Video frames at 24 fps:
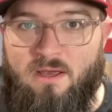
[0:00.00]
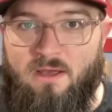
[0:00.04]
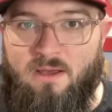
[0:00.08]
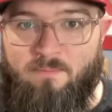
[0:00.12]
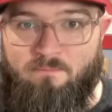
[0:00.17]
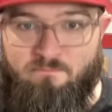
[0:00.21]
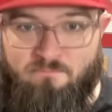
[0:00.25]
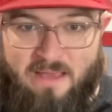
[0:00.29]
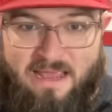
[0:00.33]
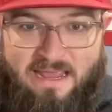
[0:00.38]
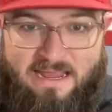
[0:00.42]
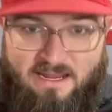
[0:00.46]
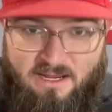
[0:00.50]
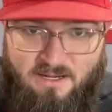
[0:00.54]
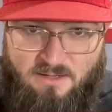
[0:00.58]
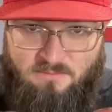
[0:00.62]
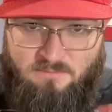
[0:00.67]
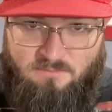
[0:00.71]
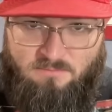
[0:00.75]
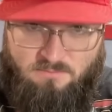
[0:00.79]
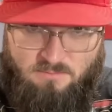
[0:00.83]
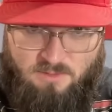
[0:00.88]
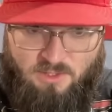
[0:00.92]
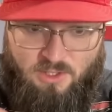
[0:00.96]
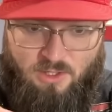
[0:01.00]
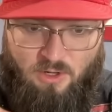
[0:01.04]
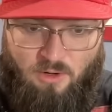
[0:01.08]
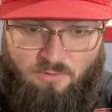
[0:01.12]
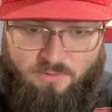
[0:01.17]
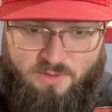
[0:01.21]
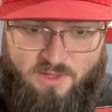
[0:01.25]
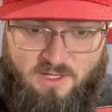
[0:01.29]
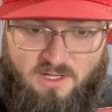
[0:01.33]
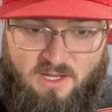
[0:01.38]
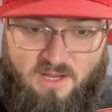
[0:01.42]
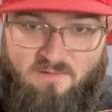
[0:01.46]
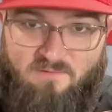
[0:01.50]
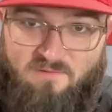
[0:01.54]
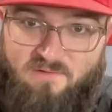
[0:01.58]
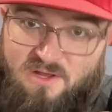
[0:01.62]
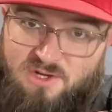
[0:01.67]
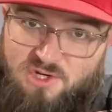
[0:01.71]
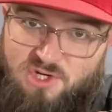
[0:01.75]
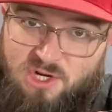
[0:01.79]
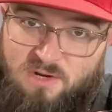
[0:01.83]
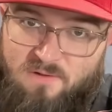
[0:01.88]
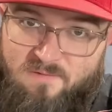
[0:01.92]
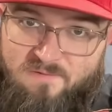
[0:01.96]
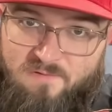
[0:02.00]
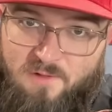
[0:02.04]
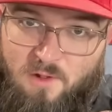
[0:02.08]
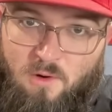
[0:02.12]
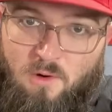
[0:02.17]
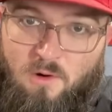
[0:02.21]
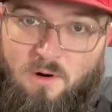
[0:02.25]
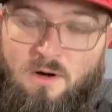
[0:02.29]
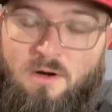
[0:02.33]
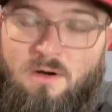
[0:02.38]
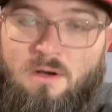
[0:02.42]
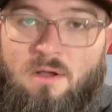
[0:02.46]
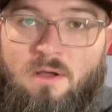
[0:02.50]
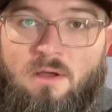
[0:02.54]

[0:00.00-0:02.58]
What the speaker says: main, you know, the convention floor.